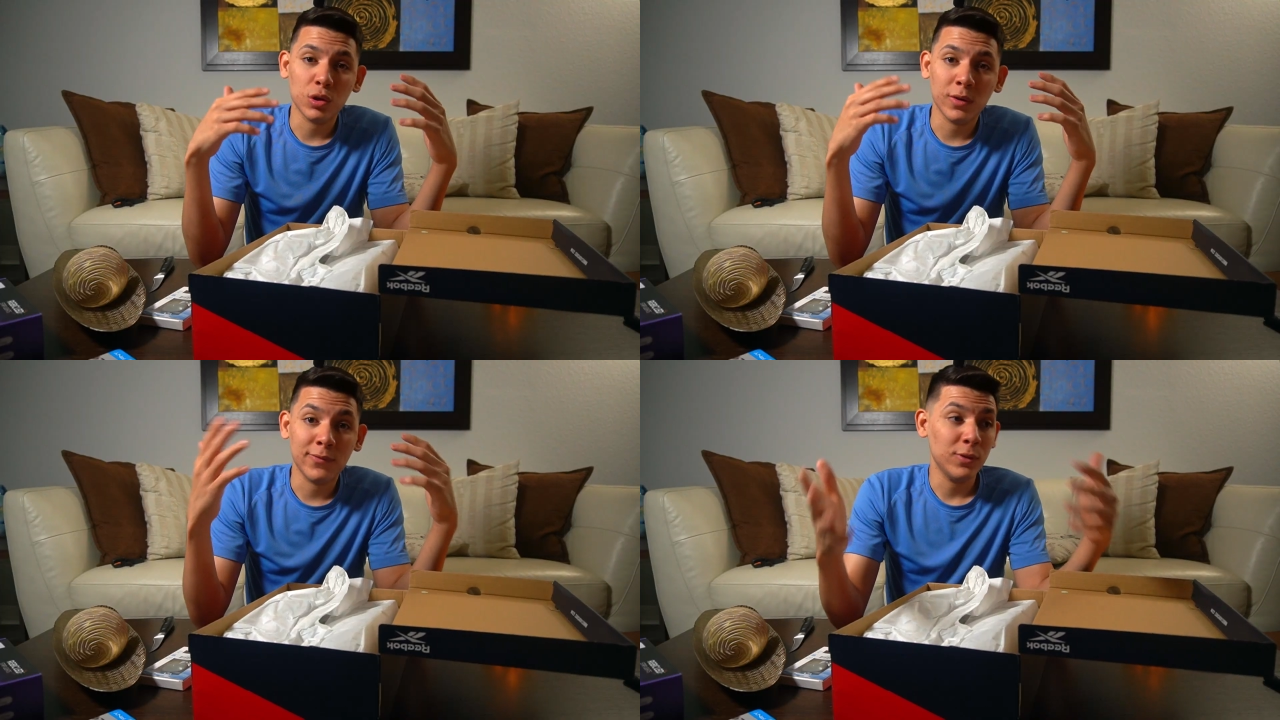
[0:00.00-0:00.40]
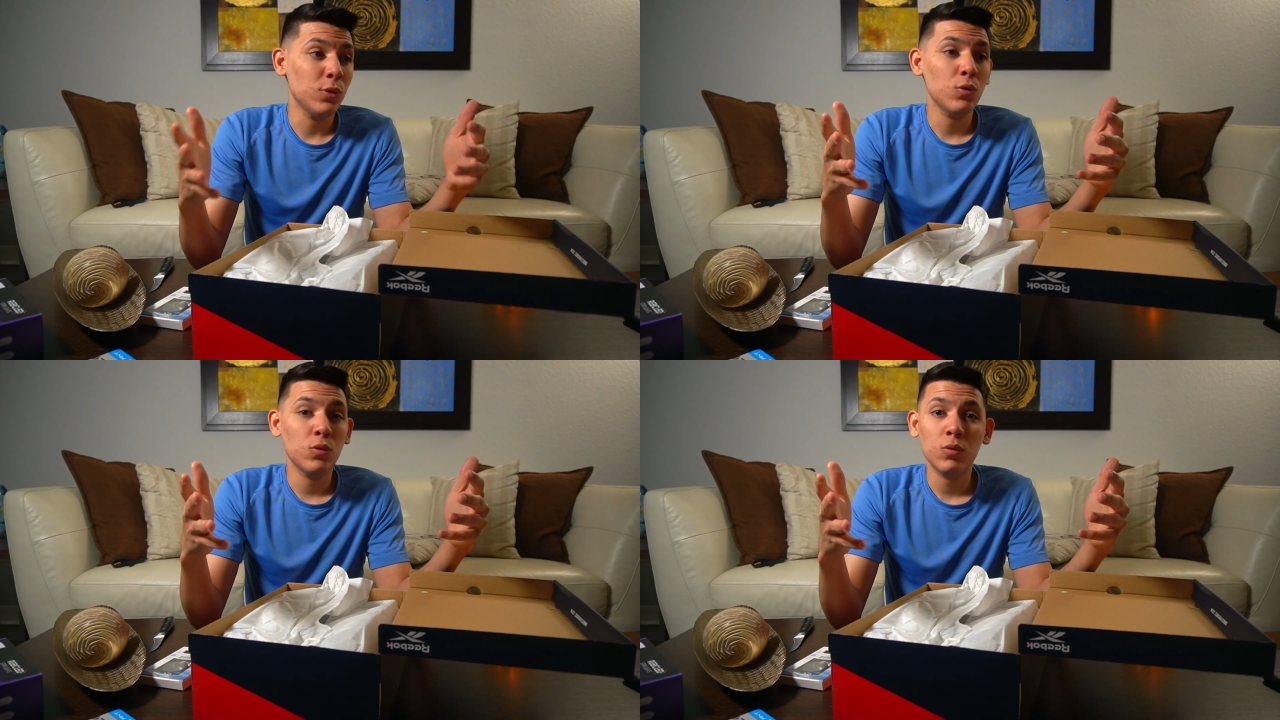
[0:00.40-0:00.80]
if
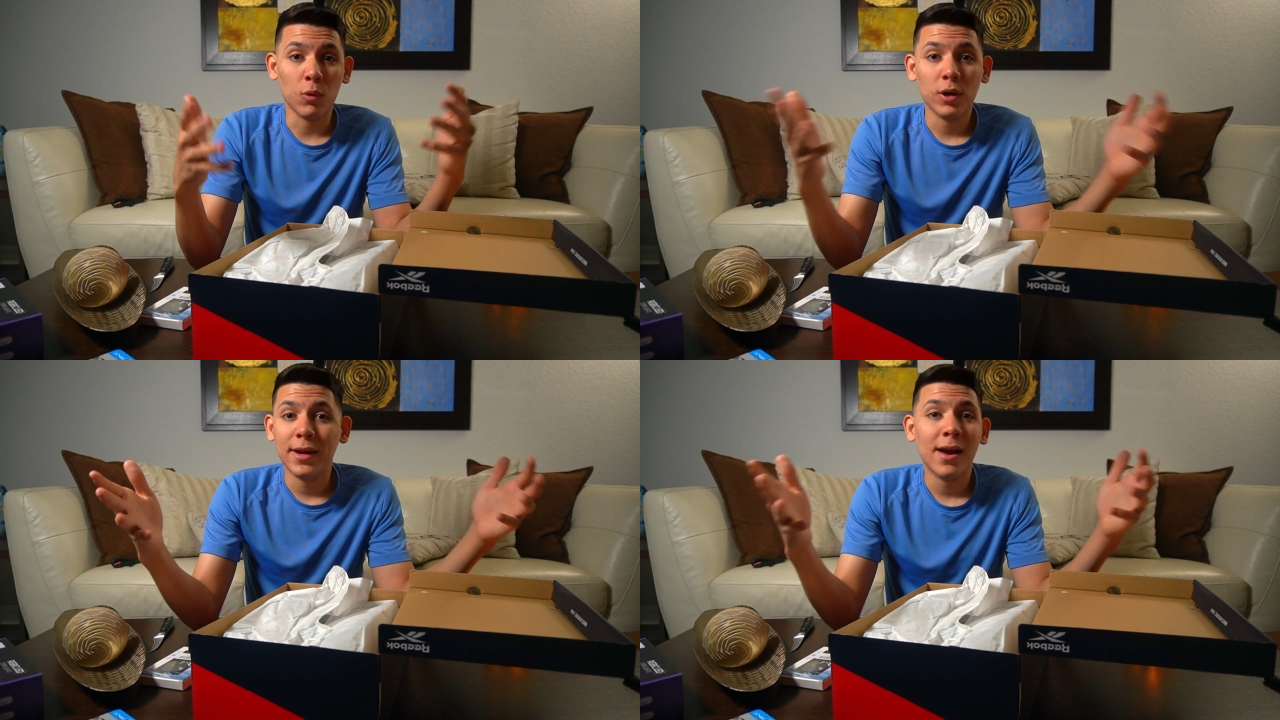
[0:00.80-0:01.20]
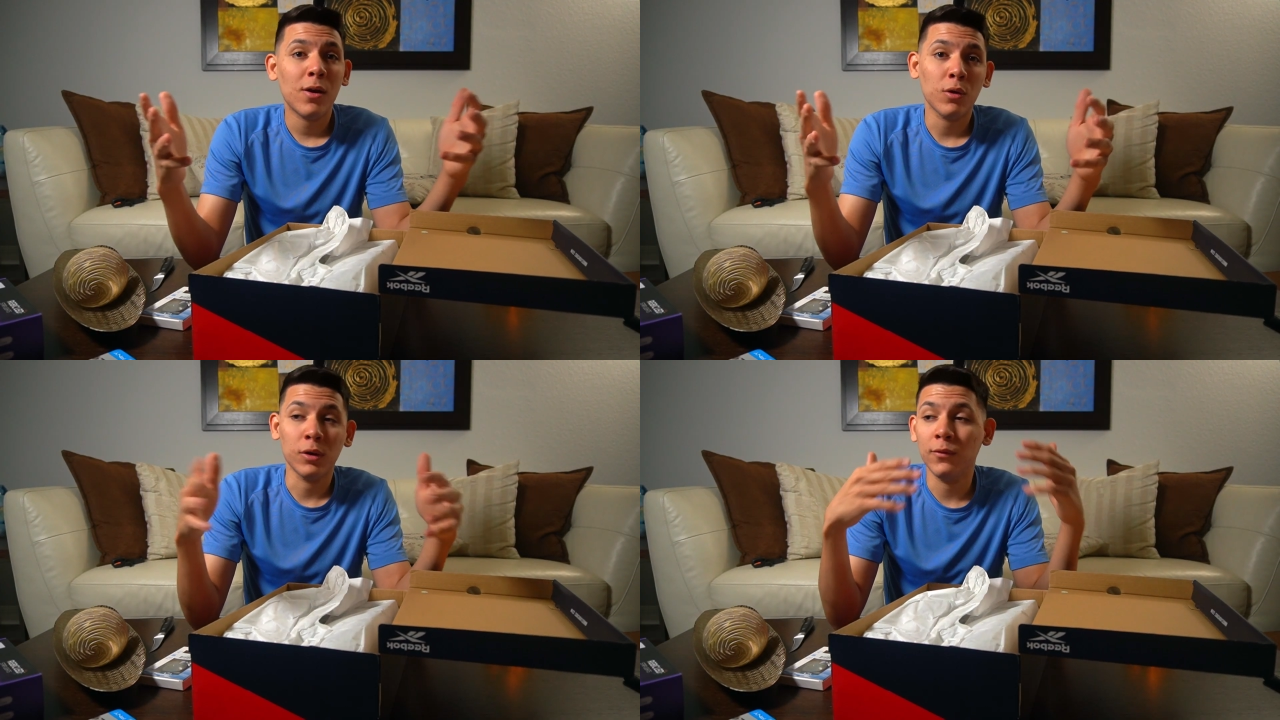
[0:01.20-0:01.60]
you work out,
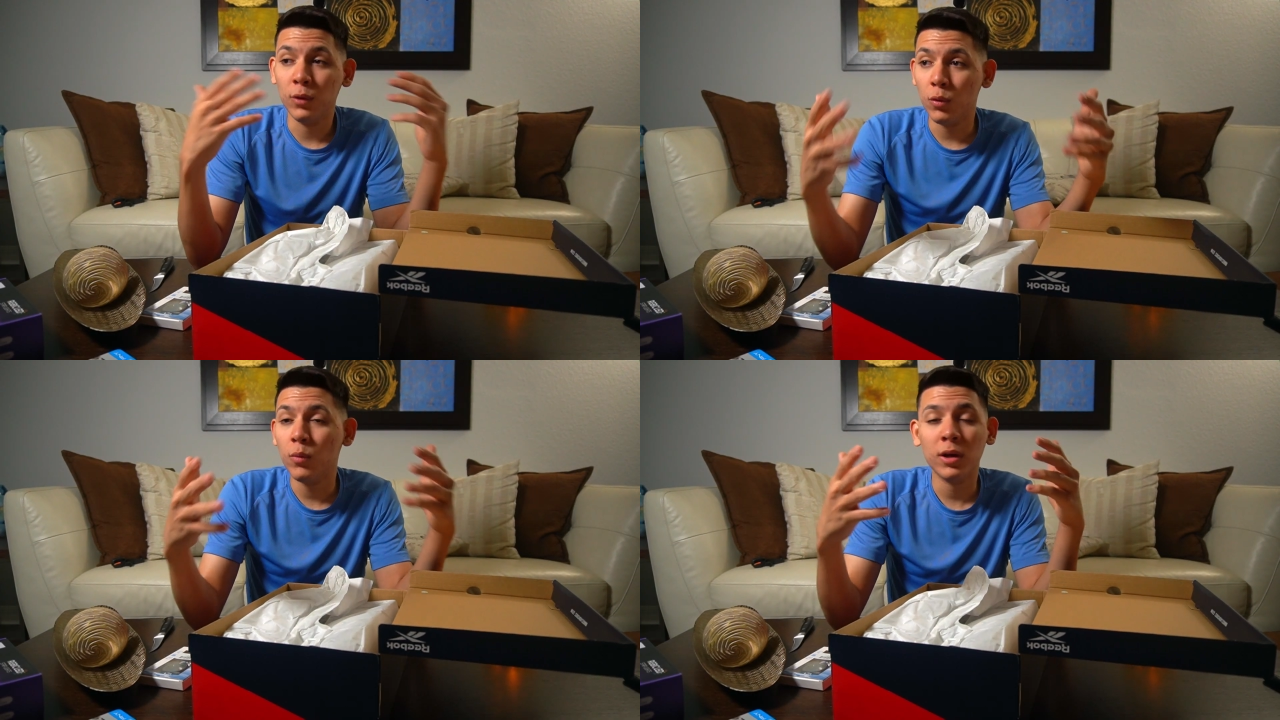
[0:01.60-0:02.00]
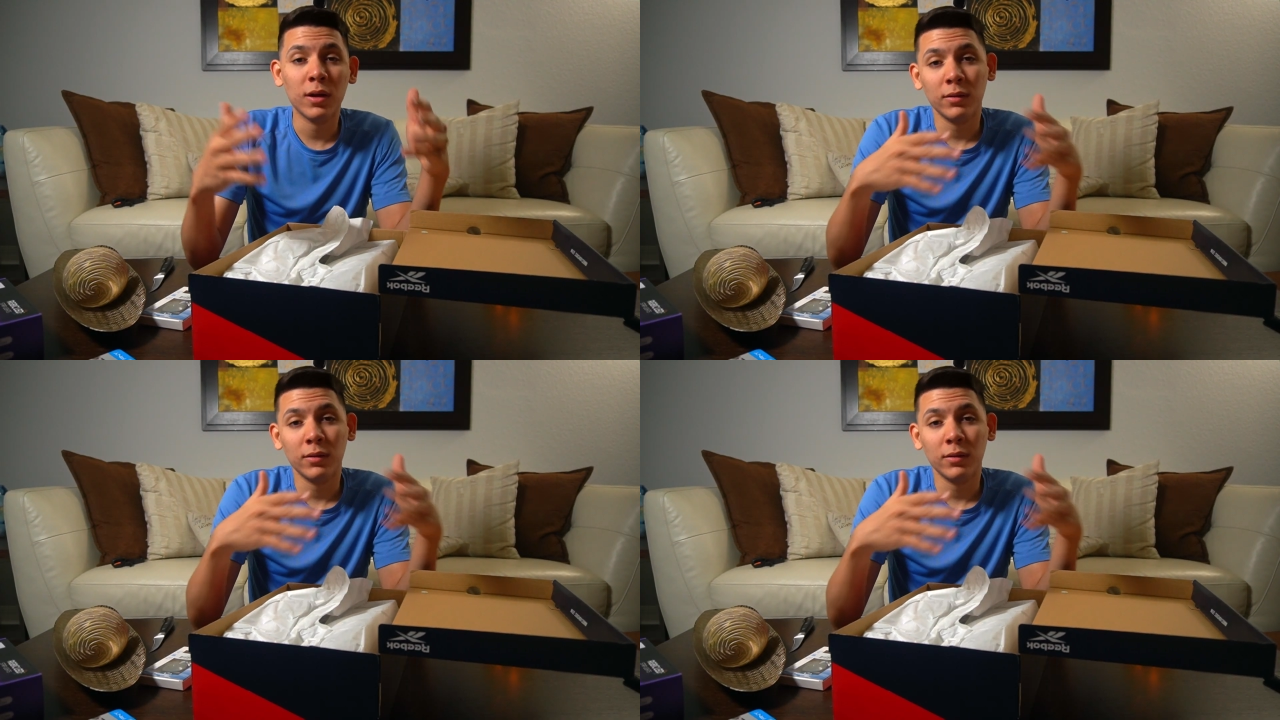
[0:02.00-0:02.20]
or if you want to